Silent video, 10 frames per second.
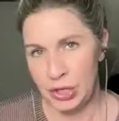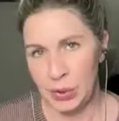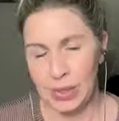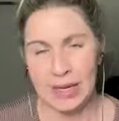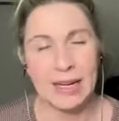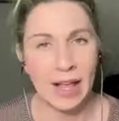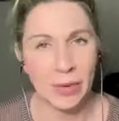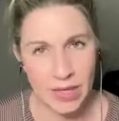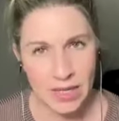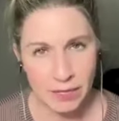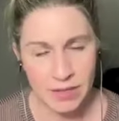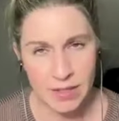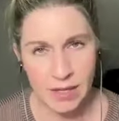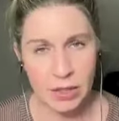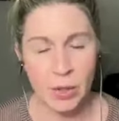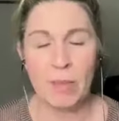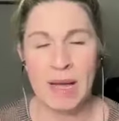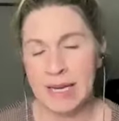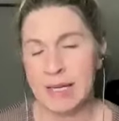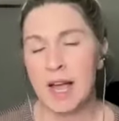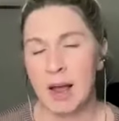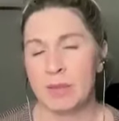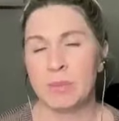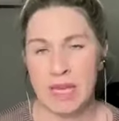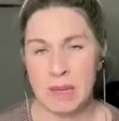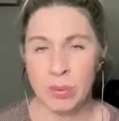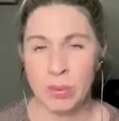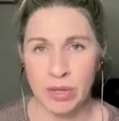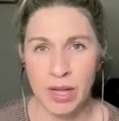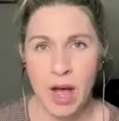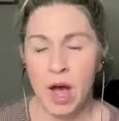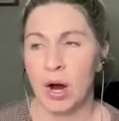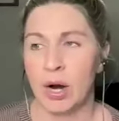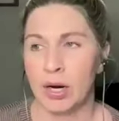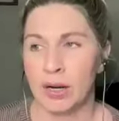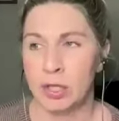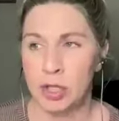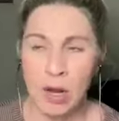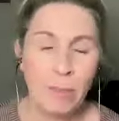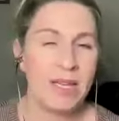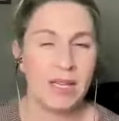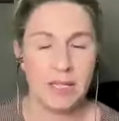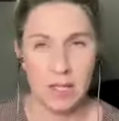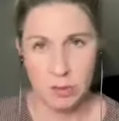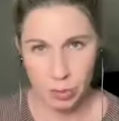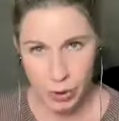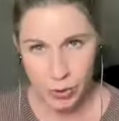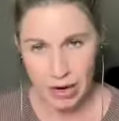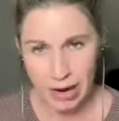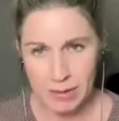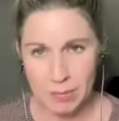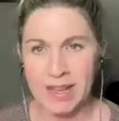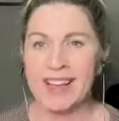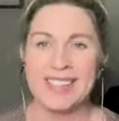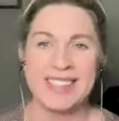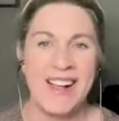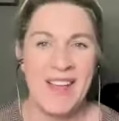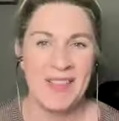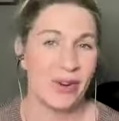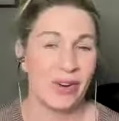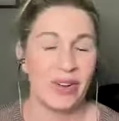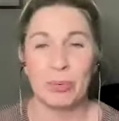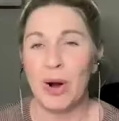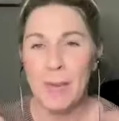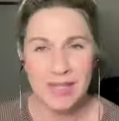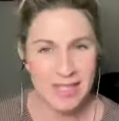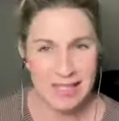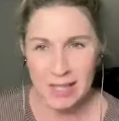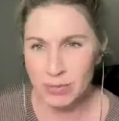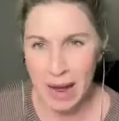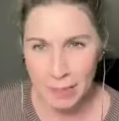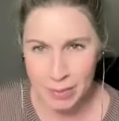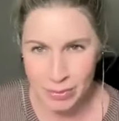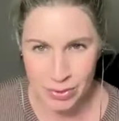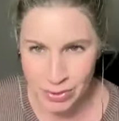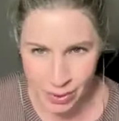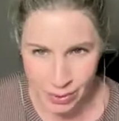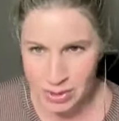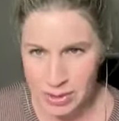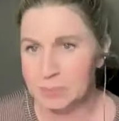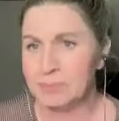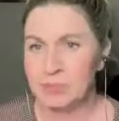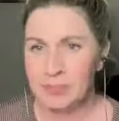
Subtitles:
you in a calorie deficit. So many times people are jumping into these programs because they're promising these rapid results.